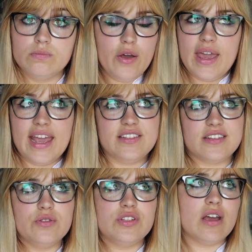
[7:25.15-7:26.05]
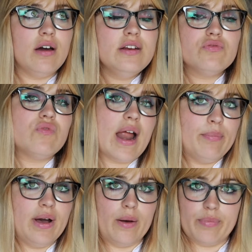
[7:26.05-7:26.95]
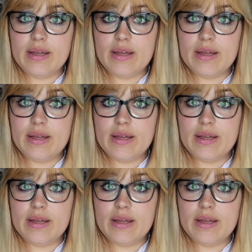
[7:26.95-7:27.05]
Okay, so to kind of wrap up,